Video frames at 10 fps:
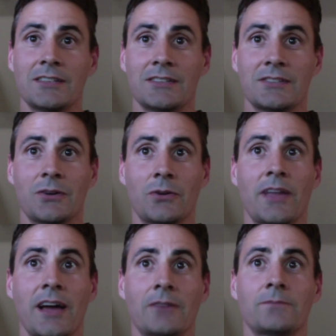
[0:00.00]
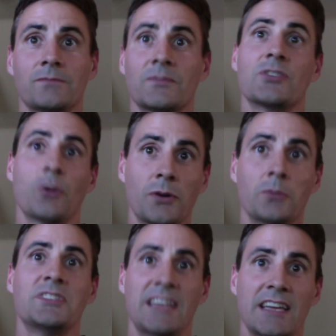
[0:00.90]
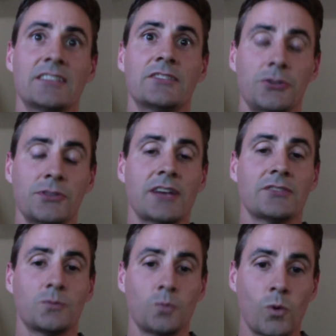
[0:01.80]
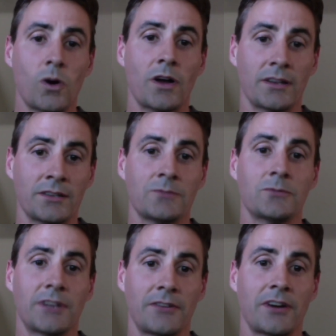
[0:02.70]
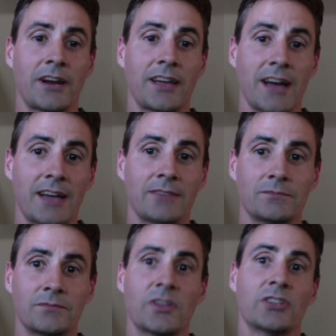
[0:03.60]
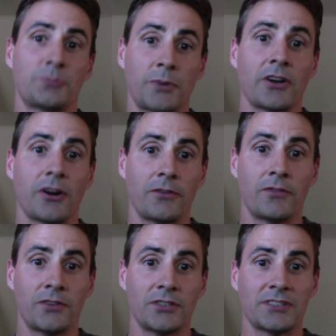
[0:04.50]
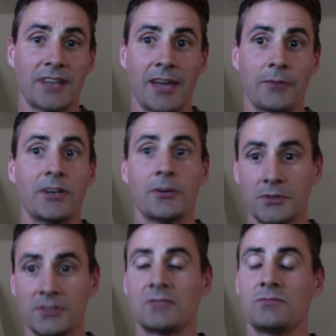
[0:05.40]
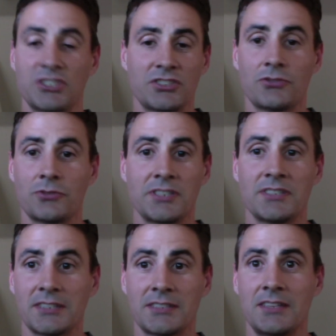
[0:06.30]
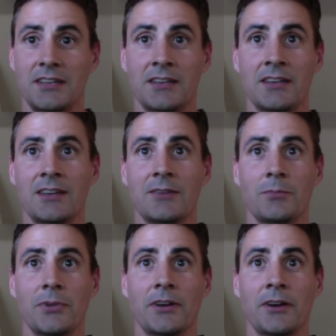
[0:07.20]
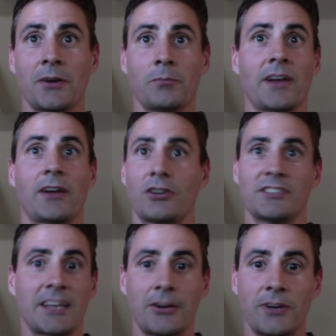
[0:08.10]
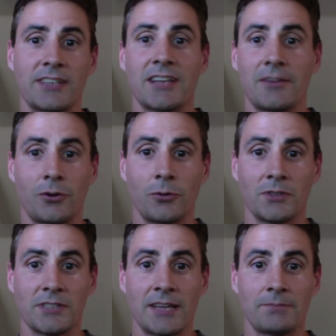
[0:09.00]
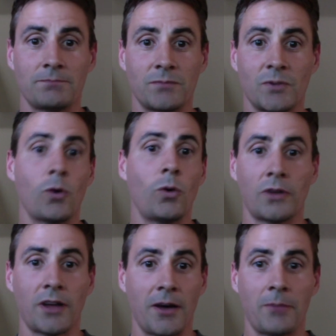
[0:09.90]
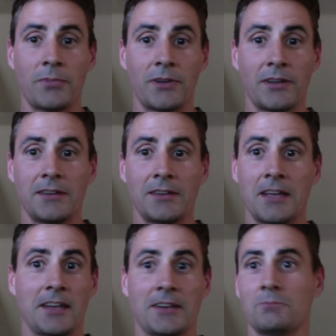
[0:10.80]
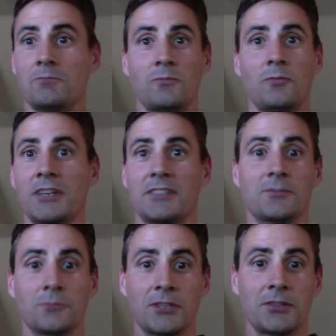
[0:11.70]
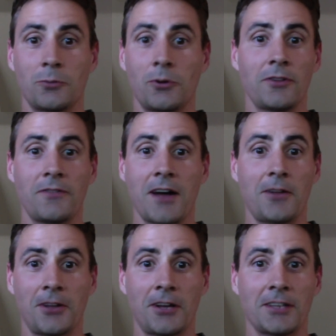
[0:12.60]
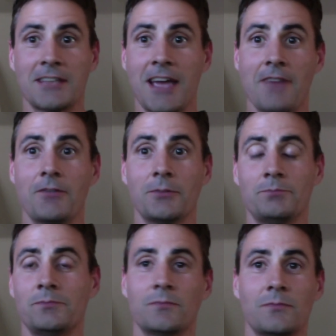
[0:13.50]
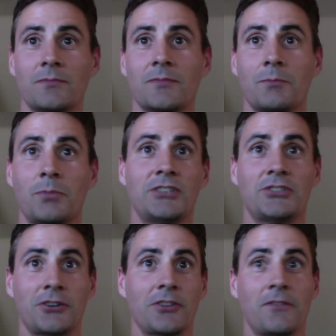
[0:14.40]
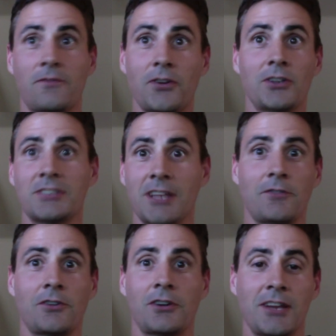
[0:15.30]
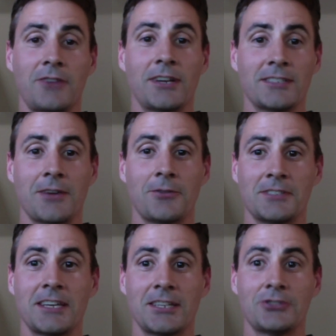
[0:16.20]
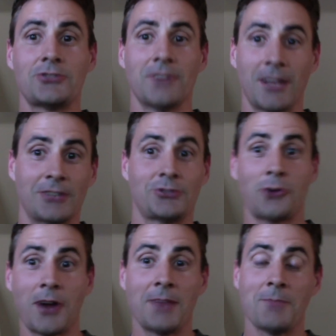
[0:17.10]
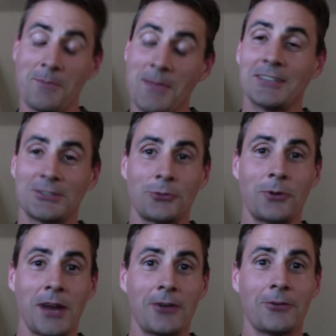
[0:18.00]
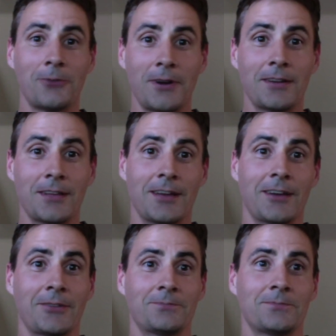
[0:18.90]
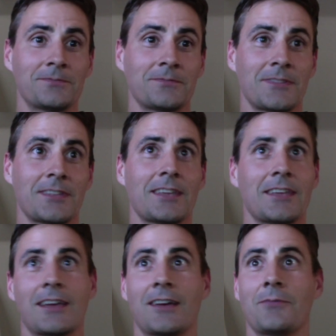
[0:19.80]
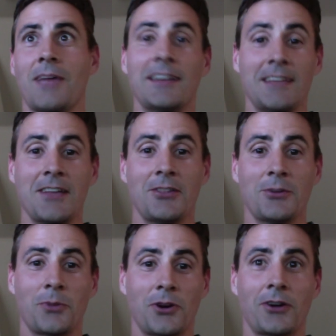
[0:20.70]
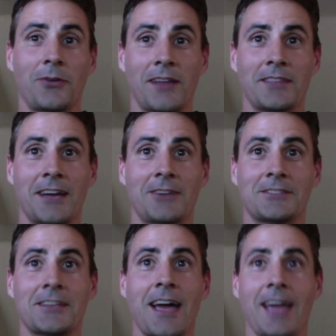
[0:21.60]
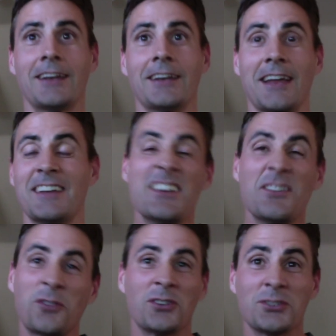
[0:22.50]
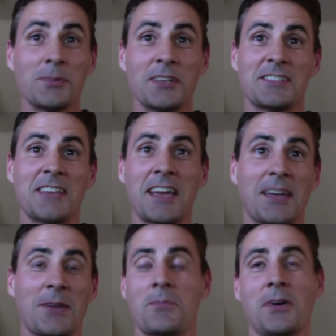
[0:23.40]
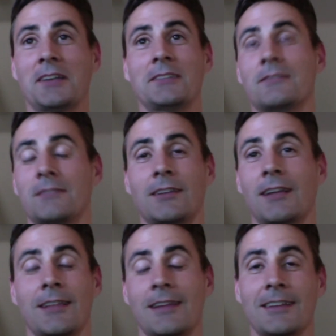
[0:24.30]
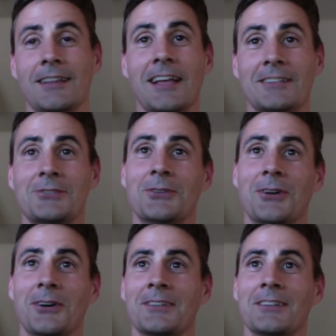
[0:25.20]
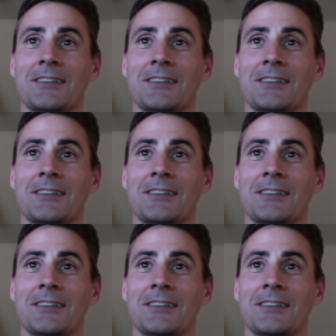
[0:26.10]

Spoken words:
So it was the end of 2001 whenever I got a sprint car for the first time, and it was just a 360. But our second race ever was at Gold Cup and racing with the World of Outlaws. I have a picture, the first ever heat race I was in, trying my best to rail Andy Hillenberg around the outside, and I did it for a split second, but that didn't last too long.